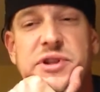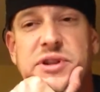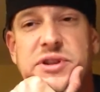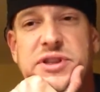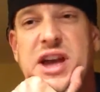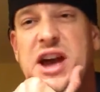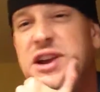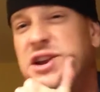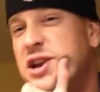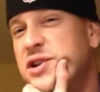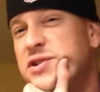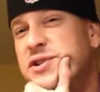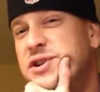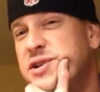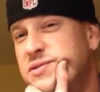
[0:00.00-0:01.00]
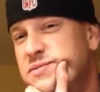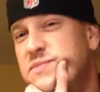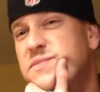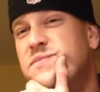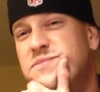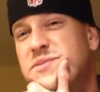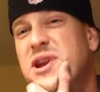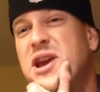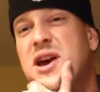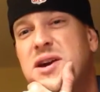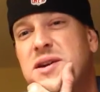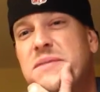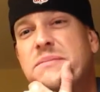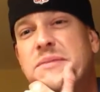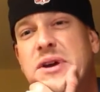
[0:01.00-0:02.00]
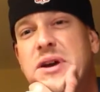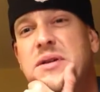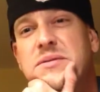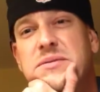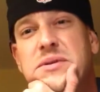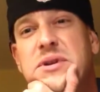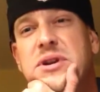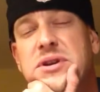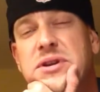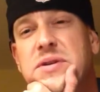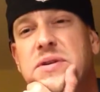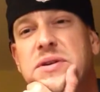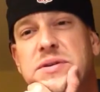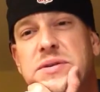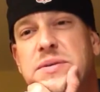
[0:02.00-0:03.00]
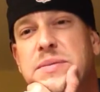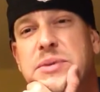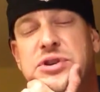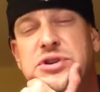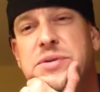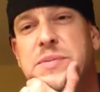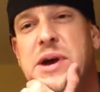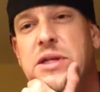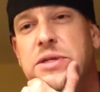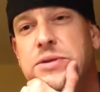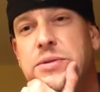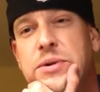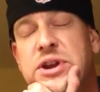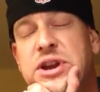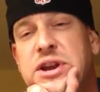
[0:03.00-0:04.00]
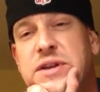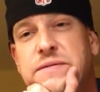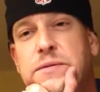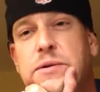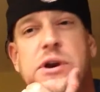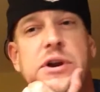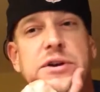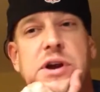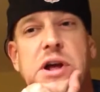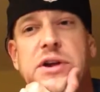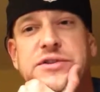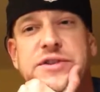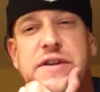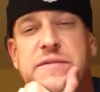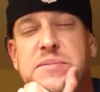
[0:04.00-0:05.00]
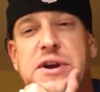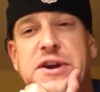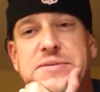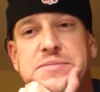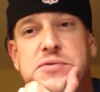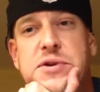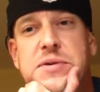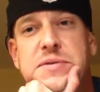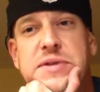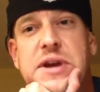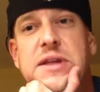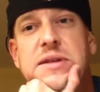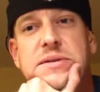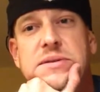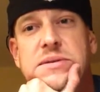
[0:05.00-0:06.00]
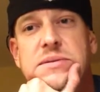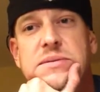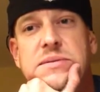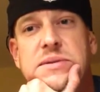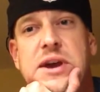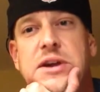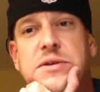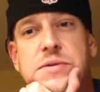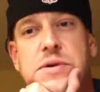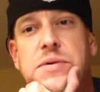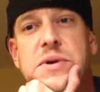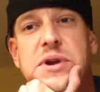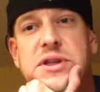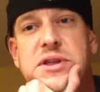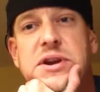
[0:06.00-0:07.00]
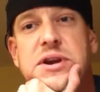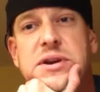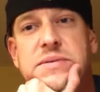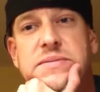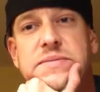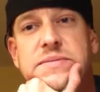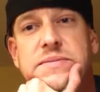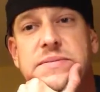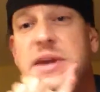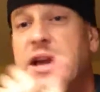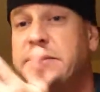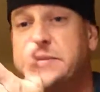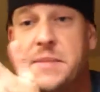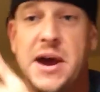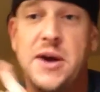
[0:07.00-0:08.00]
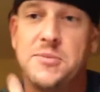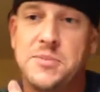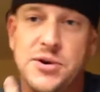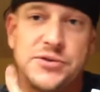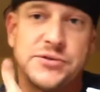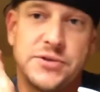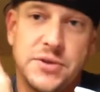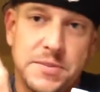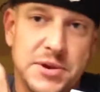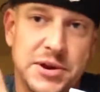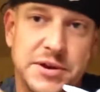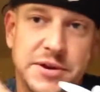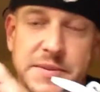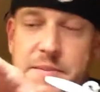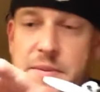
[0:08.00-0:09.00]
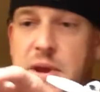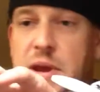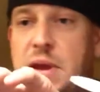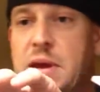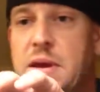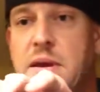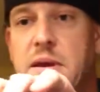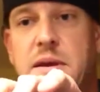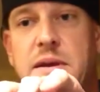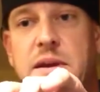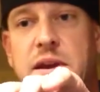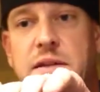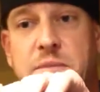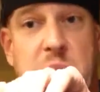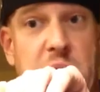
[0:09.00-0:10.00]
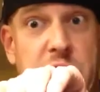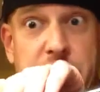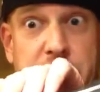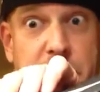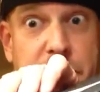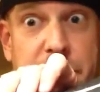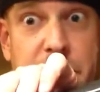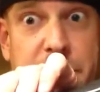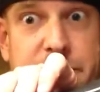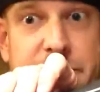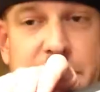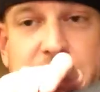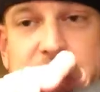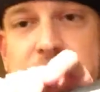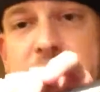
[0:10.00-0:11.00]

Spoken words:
$900, yeah, I'd do it. But you're about $300-400 off price point with that drone right there. That's my own personal opinion, if Parrot is listening.